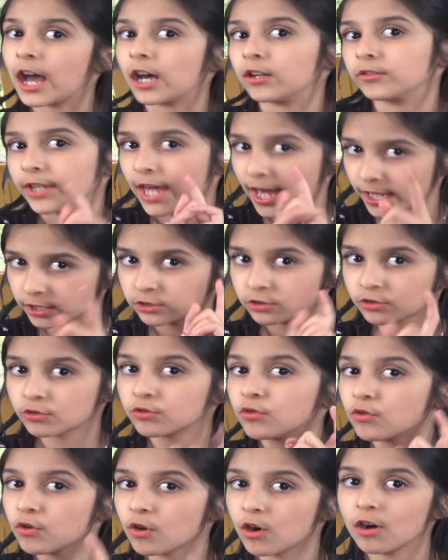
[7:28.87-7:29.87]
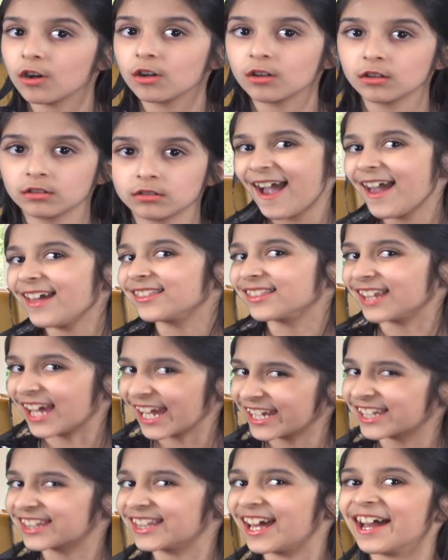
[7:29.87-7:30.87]
Now that's cool. I
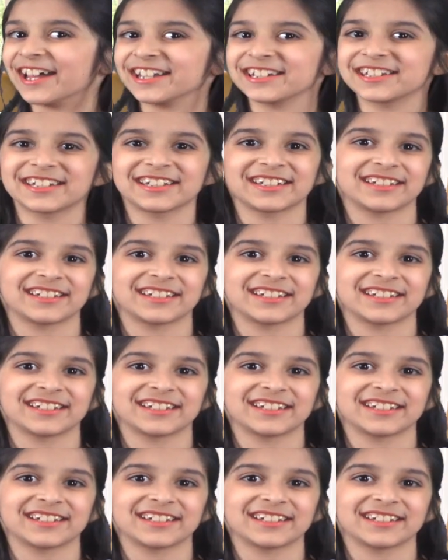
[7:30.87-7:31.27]
like that.